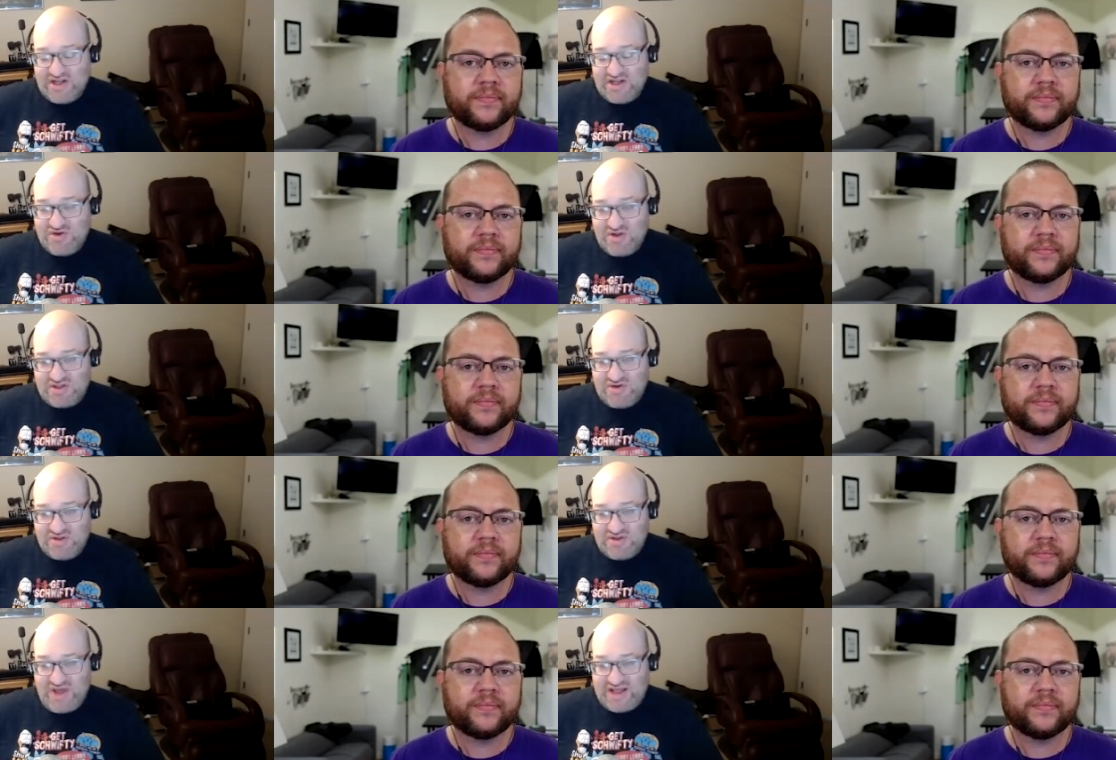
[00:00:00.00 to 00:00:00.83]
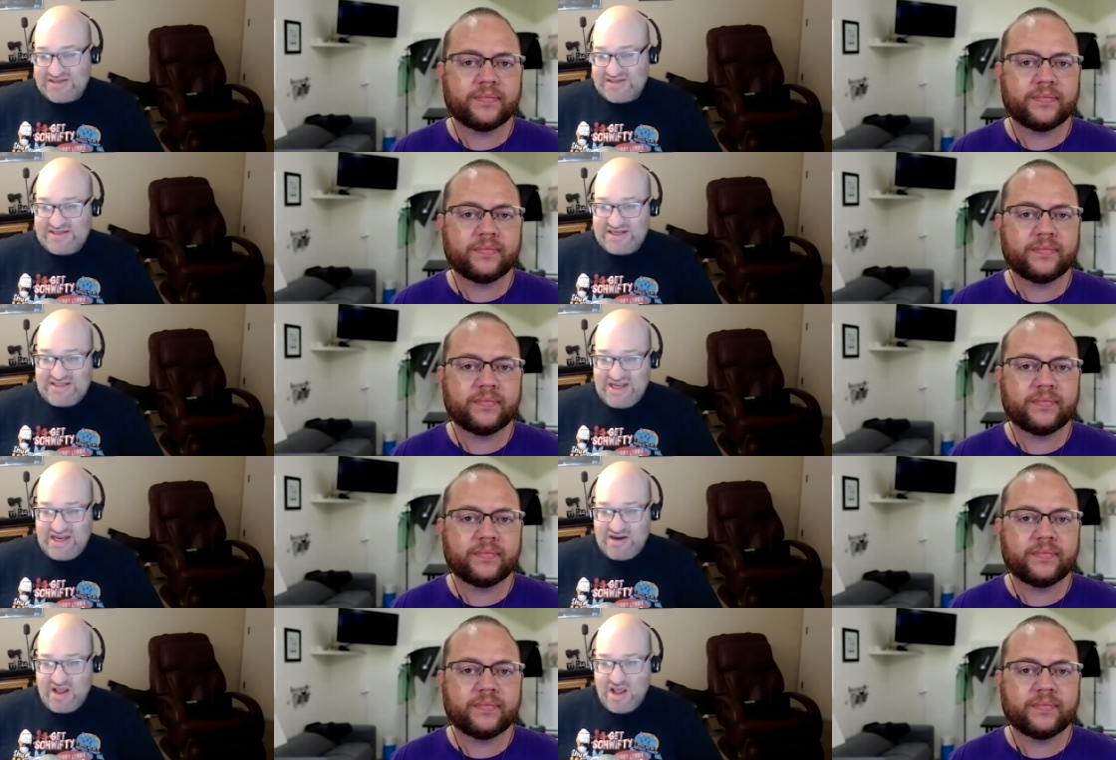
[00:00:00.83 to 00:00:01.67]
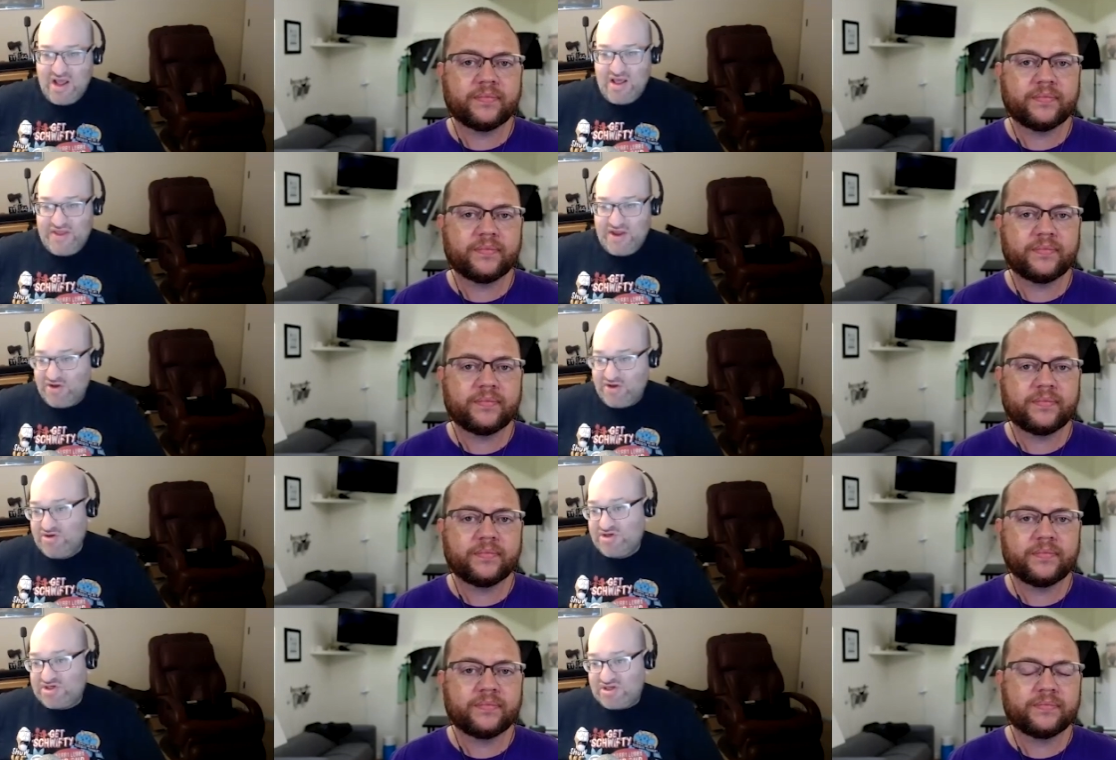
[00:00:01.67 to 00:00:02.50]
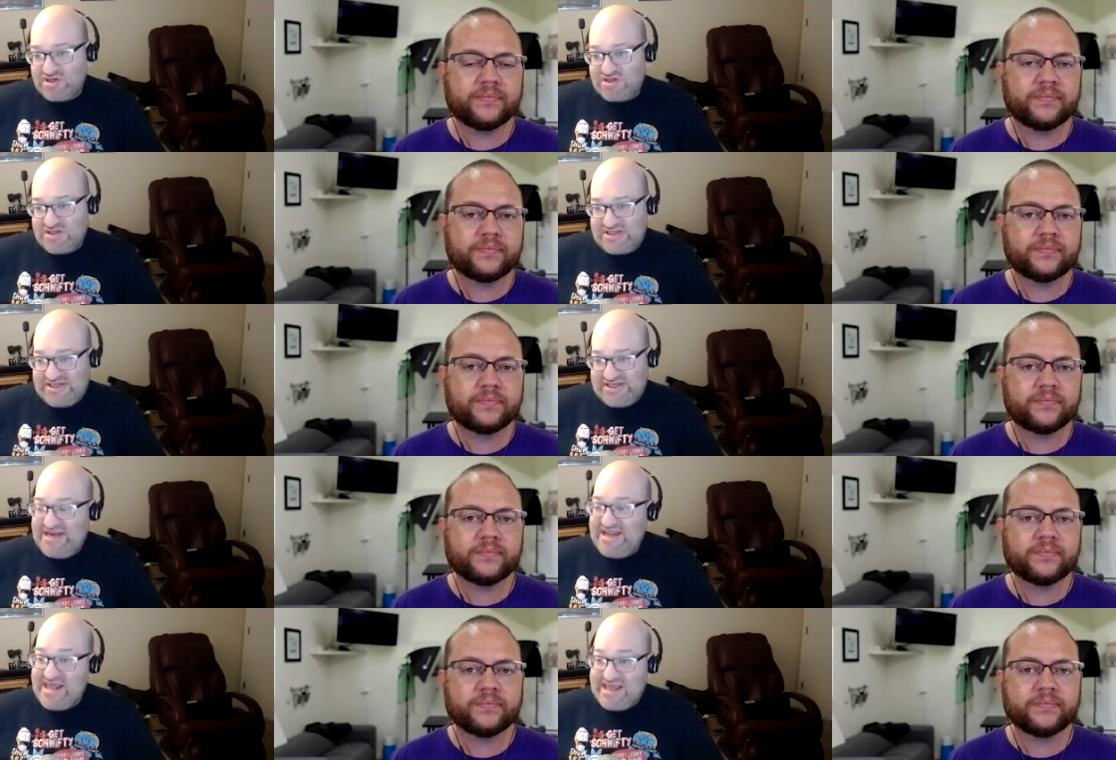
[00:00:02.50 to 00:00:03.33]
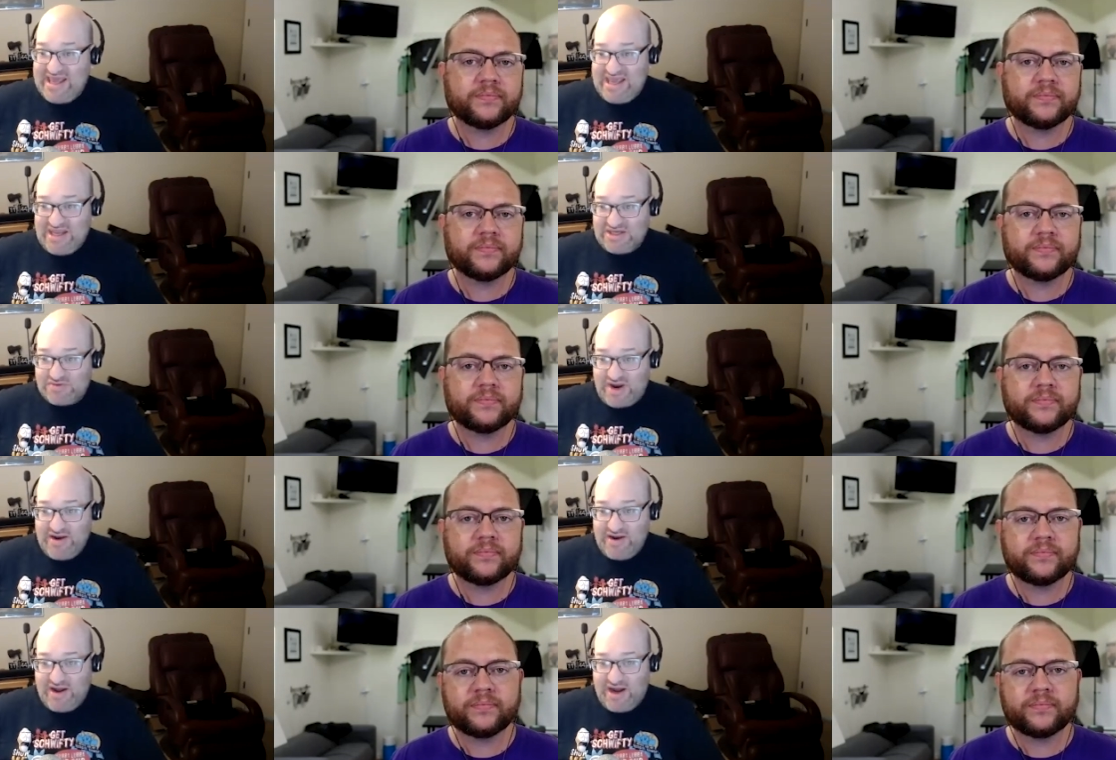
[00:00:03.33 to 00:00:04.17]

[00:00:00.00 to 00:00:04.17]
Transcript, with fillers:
Speaker 1: to, to 2016, they all used CD keys, right?